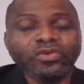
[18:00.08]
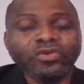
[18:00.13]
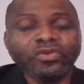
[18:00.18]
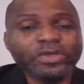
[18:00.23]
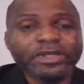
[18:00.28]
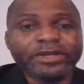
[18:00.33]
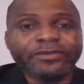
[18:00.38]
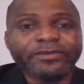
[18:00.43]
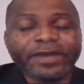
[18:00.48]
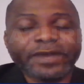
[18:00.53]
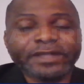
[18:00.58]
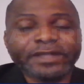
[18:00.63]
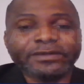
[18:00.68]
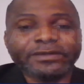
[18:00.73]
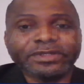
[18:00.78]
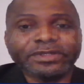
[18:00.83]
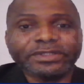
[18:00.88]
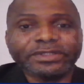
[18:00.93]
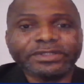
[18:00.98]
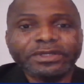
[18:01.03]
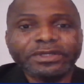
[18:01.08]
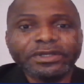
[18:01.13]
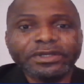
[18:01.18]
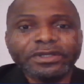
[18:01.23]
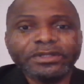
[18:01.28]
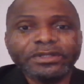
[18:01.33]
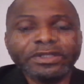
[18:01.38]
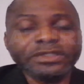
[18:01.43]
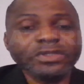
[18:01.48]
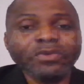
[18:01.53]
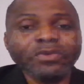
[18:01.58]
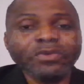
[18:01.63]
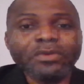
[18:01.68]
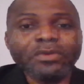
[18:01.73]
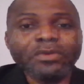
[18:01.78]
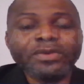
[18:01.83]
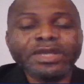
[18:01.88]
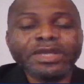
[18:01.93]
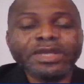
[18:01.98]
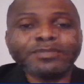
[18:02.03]
with the refineries. This is what
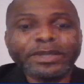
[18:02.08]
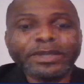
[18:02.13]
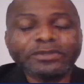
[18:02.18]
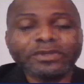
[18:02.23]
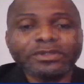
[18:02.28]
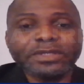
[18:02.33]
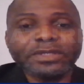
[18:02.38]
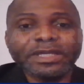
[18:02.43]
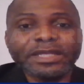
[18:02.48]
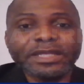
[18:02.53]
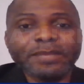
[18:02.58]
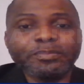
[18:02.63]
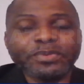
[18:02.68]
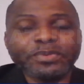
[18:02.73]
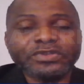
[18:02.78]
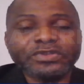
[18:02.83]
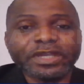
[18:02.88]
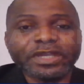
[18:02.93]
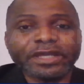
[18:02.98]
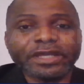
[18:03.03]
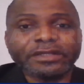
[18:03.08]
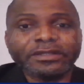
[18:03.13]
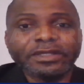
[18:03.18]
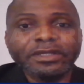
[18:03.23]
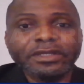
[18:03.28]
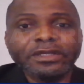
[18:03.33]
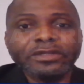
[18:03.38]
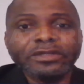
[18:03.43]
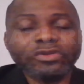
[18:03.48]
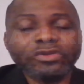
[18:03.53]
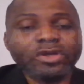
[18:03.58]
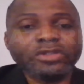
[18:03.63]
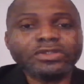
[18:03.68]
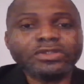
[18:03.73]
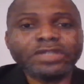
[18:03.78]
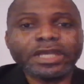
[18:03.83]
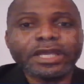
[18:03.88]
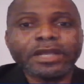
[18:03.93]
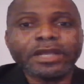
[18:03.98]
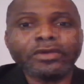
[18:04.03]
we expect of the NNPCL,
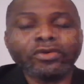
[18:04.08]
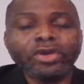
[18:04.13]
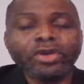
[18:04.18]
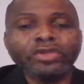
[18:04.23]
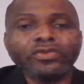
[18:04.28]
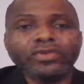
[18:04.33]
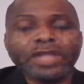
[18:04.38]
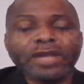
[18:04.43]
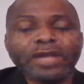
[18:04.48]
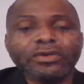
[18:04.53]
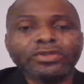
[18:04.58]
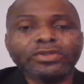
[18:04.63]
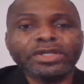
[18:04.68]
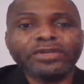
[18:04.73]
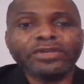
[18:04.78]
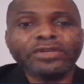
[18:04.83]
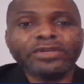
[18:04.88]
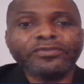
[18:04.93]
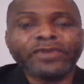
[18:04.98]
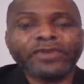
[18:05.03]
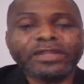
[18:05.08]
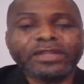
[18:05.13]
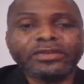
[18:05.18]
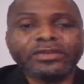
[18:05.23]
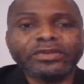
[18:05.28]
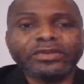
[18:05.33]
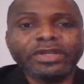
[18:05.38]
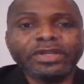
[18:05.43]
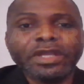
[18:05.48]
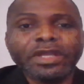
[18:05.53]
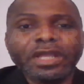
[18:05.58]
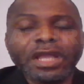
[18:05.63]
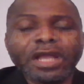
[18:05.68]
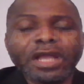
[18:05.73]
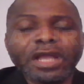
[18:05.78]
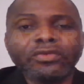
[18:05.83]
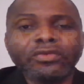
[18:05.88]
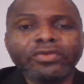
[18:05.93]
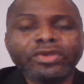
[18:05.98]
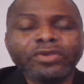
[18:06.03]
not going to Dangote Refinery
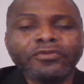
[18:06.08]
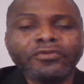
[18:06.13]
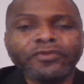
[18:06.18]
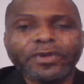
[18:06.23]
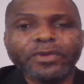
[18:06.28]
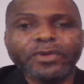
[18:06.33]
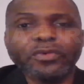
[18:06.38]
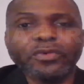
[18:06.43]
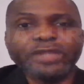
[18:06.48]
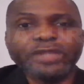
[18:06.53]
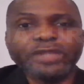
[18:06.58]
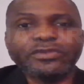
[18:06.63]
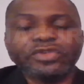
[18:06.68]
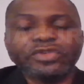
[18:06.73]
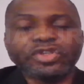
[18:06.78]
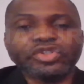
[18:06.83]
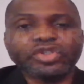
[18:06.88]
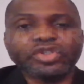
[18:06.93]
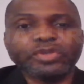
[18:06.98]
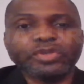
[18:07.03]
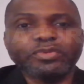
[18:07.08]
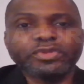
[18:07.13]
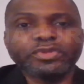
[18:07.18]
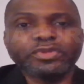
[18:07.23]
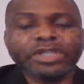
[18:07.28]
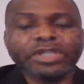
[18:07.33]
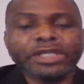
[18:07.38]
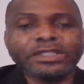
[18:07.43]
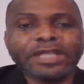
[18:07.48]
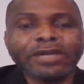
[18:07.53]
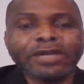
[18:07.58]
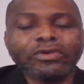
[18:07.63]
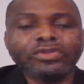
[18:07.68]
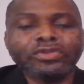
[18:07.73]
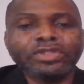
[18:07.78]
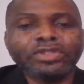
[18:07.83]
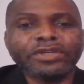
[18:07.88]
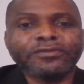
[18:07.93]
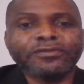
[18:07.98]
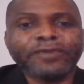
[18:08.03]
and looking for a way to distribute
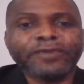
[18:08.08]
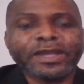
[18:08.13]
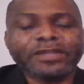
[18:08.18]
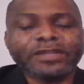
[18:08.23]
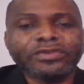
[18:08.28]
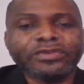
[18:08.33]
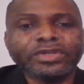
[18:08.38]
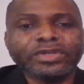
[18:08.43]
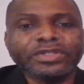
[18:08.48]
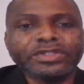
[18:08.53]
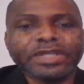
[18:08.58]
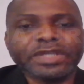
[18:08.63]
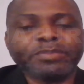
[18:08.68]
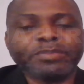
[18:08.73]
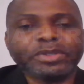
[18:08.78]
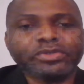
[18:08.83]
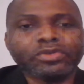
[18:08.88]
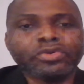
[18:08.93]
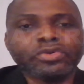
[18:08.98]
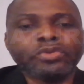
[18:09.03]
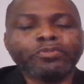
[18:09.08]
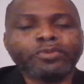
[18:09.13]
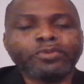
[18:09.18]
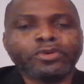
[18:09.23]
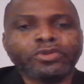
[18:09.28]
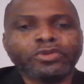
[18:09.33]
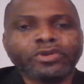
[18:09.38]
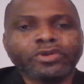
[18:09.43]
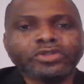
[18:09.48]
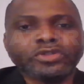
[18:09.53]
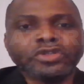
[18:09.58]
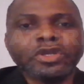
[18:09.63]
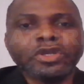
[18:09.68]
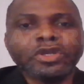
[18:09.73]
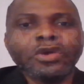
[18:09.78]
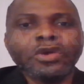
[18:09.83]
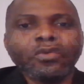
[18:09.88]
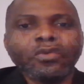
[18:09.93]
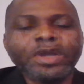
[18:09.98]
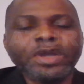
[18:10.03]
Dangote Refineries petroleum products
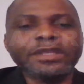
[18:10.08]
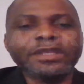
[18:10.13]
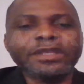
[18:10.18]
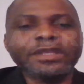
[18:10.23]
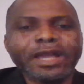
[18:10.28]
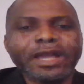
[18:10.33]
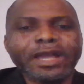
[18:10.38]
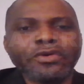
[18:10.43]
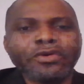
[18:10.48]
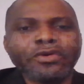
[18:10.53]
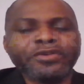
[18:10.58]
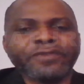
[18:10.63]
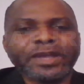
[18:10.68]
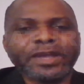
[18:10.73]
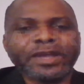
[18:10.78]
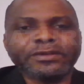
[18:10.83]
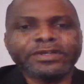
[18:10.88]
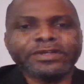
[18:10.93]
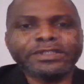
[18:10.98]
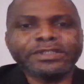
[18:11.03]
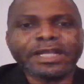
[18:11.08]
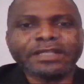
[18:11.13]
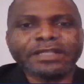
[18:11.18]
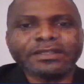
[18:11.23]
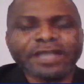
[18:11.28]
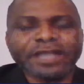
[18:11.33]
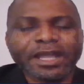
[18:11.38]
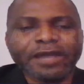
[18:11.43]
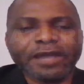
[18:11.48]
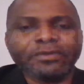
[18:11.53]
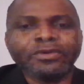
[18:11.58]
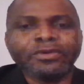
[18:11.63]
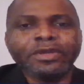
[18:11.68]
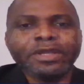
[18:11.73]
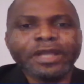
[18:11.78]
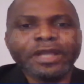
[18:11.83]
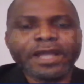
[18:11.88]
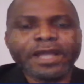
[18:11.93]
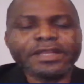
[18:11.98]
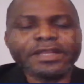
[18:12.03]
when their own refineries are down
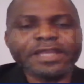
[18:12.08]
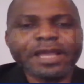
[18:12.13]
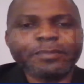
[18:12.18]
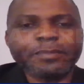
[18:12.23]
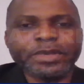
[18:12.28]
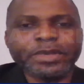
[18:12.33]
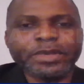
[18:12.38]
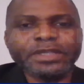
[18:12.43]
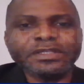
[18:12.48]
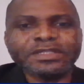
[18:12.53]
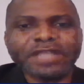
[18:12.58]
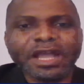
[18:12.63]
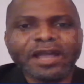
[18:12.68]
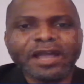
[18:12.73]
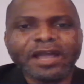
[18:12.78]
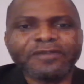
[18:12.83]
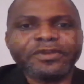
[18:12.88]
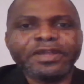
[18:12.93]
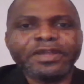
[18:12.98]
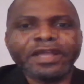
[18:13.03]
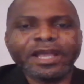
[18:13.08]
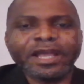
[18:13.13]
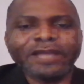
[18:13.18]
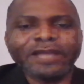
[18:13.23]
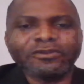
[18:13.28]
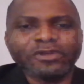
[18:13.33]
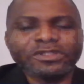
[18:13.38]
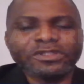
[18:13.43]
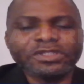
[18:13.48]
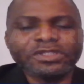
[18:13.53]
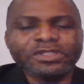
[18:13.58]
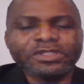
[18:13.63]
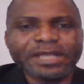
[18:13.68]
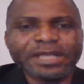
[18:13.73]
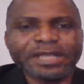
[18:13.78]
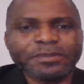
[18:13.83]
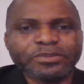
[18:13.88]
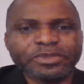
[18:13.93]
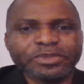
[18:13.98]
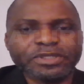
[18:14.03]
and they are paying staff and nothing is
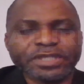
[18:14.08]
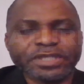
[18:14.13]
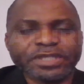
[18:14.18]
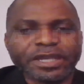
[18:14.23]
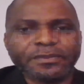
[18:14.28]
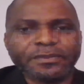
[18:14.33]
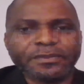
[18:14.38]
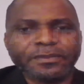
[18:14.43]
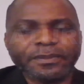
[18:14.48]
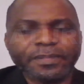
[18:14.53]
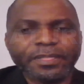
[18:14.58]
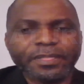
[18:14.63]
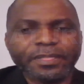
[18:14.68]
happening there.